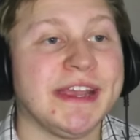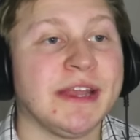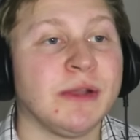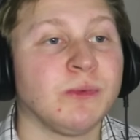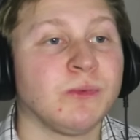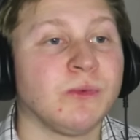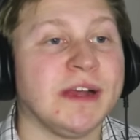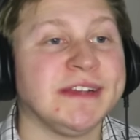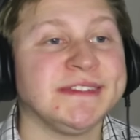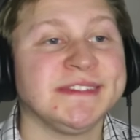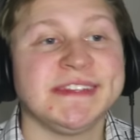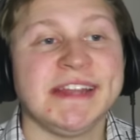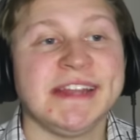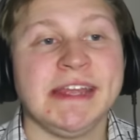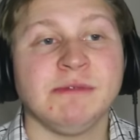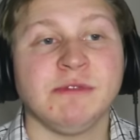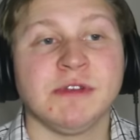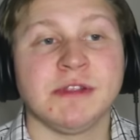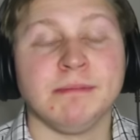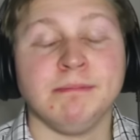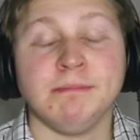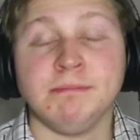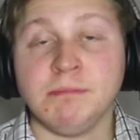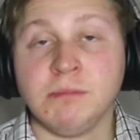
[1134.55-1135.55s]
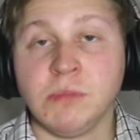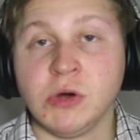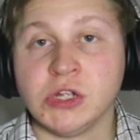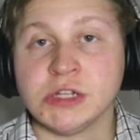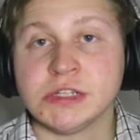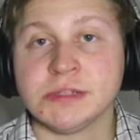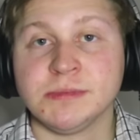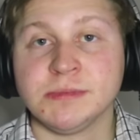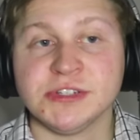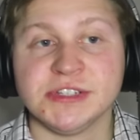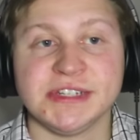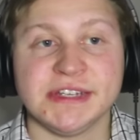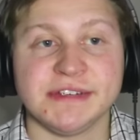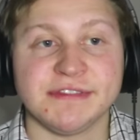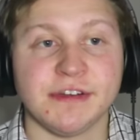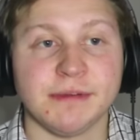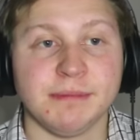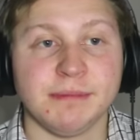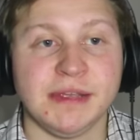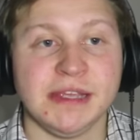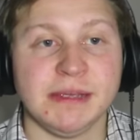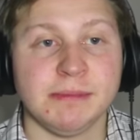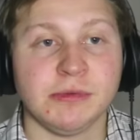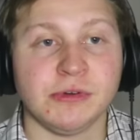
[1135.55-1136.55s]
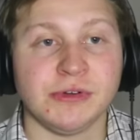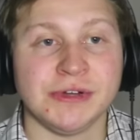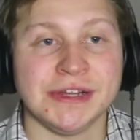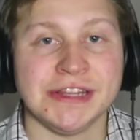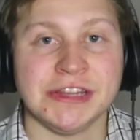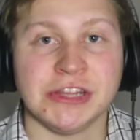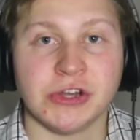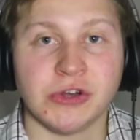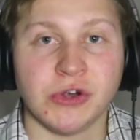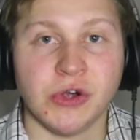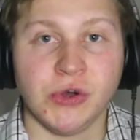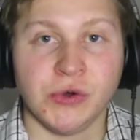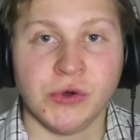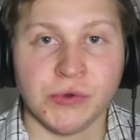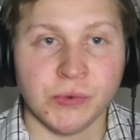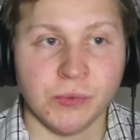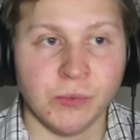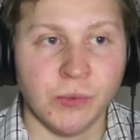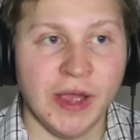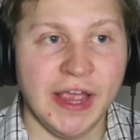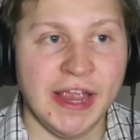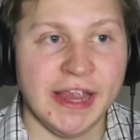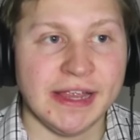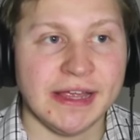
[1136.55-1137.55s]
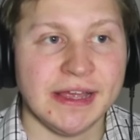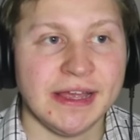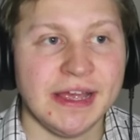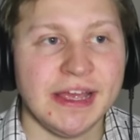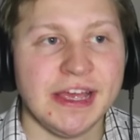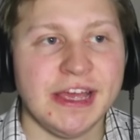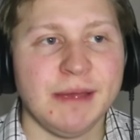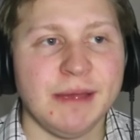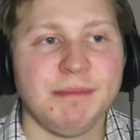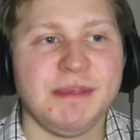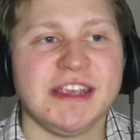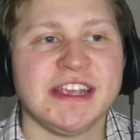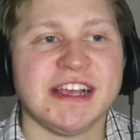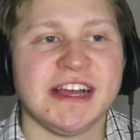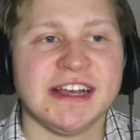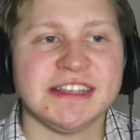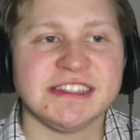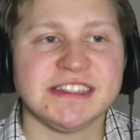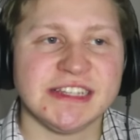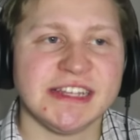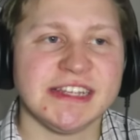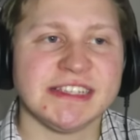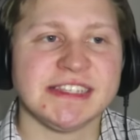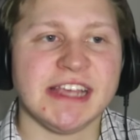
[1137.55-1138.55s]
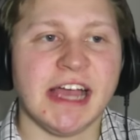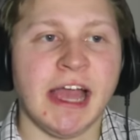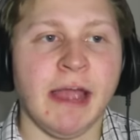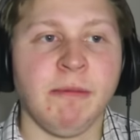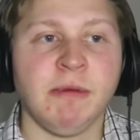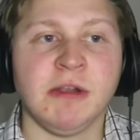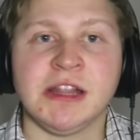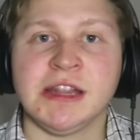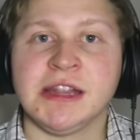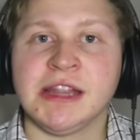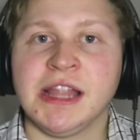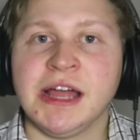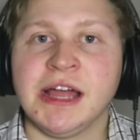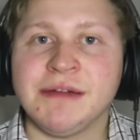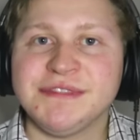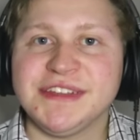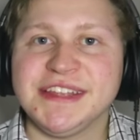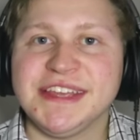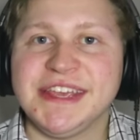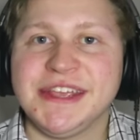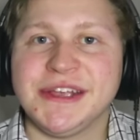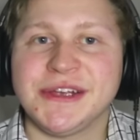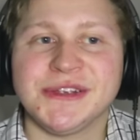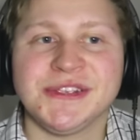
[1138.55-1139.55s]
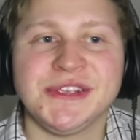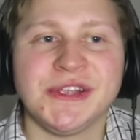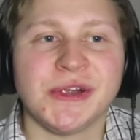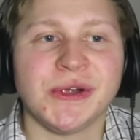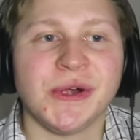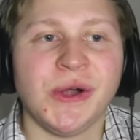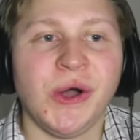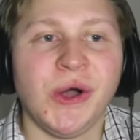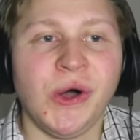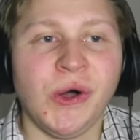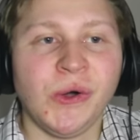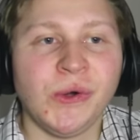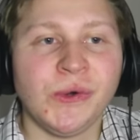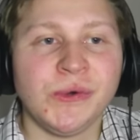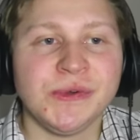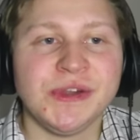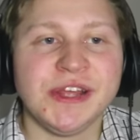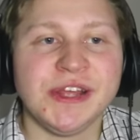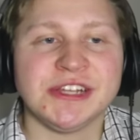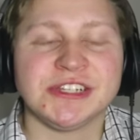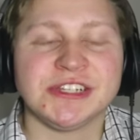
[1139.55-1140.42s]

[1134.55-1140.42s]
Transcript: it can resonate with multiple different people in their own way. Because of this, I would love to hear your own